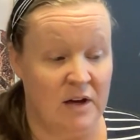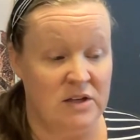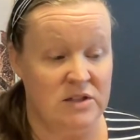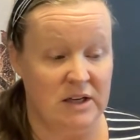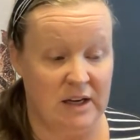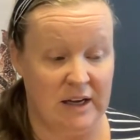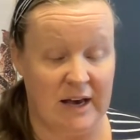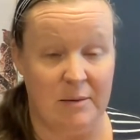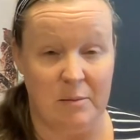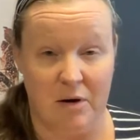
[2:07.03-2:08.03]
Chicken
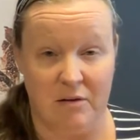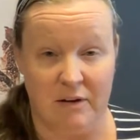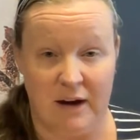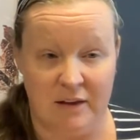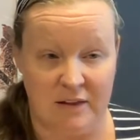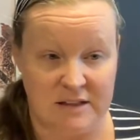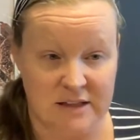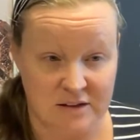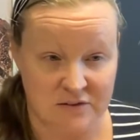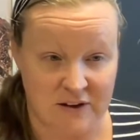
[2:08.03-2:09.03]
calamari, that
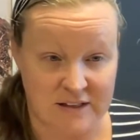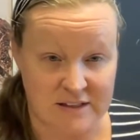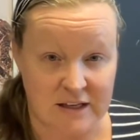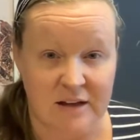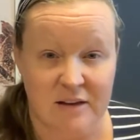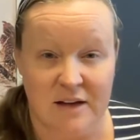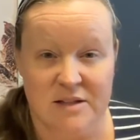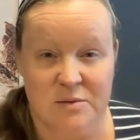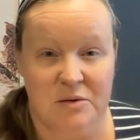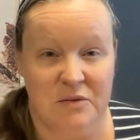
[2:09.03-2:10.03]
sounds fancy. That's
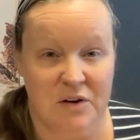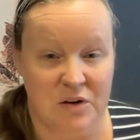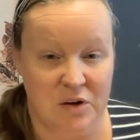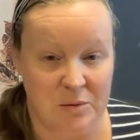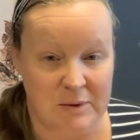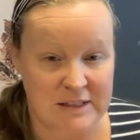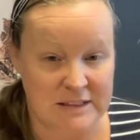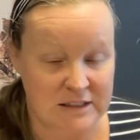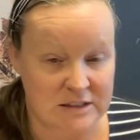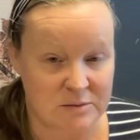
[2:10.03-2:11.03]
one of our new
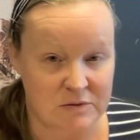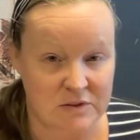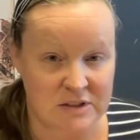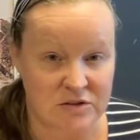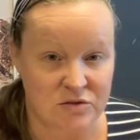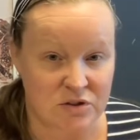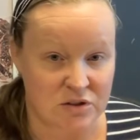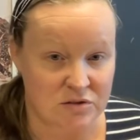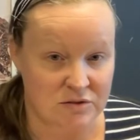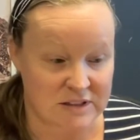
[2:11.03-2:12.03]
mixes that we've just
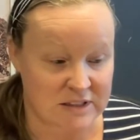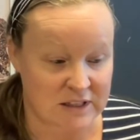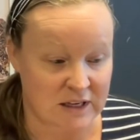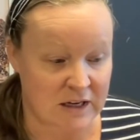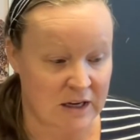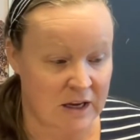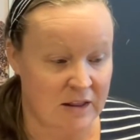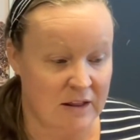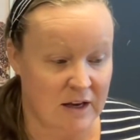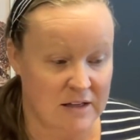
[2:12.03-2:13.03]
introduced recently.
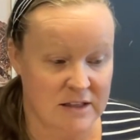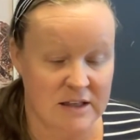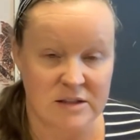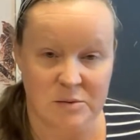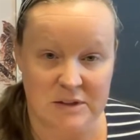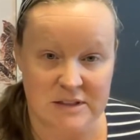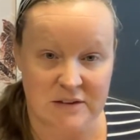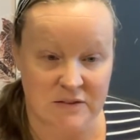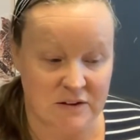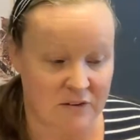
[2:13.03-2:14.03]
That is
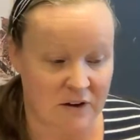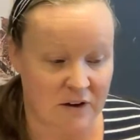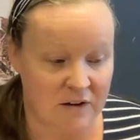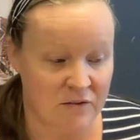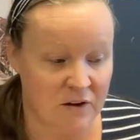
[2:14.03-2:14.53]
175.